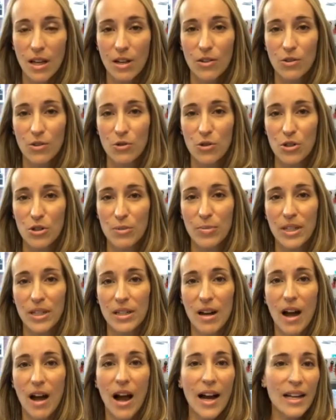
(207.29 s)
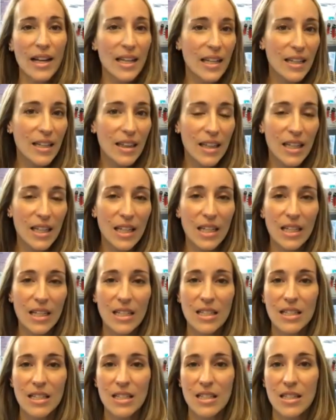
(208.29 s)
You shouldn't be hiding
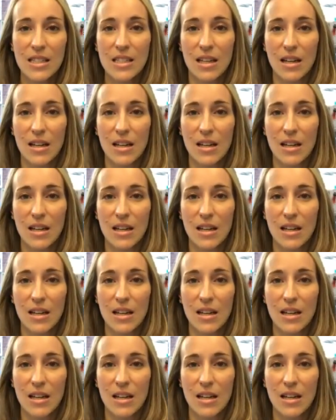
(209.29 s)
things.